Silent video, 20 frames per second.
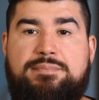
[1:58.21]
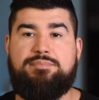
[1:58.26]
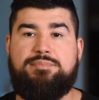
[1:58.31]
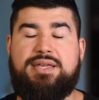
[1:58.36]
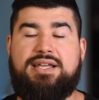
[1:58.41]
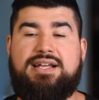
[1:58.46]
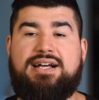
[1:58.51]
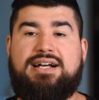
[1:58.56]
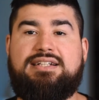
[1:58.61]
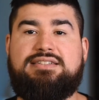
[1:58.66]

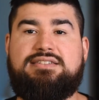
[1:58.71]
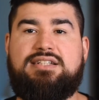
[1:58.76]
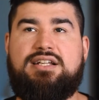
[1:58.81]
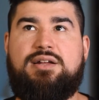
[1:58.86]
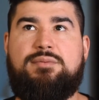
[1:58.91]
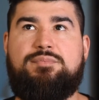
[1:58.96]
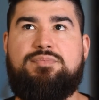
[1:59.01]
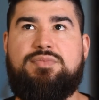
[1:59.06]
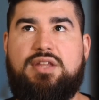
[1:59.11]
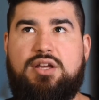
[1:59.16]
Because
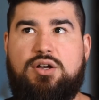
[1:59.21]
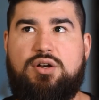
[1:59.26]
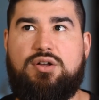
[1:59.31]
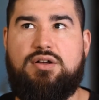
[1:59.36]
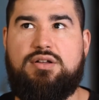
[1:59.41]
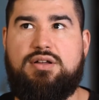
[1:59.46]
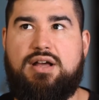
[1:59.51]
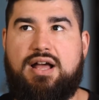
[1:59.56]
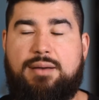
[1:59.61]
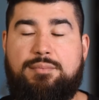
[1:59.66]

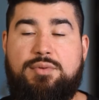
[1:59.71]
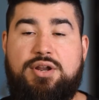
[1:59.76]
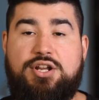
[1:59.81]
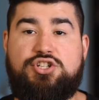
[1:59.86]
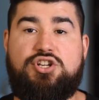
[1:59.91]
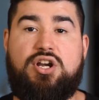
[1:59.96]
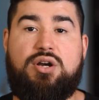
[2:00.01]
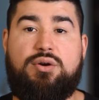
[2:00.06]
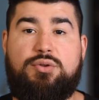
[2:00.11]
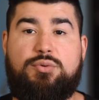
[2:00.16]
I'm going
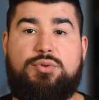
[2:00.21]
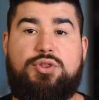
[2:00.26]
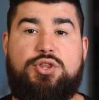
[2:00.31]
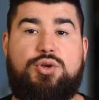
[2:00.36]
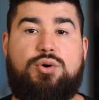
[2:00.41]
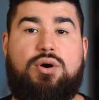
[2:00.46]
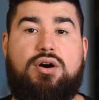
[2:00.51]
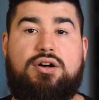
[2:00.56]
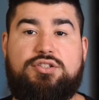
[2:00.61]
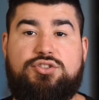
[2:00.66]
to share with
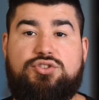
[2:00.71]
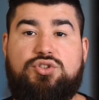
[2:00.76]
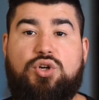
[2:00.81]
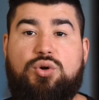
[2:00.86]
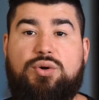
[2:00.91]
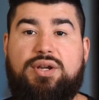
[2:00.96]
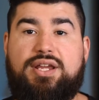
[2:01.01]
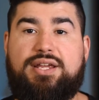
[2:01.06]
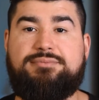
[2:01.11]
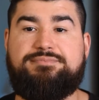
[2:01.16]
you all a
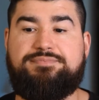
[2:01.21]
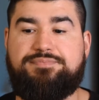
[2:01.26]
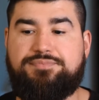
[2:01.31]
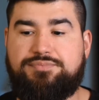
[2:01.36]
story.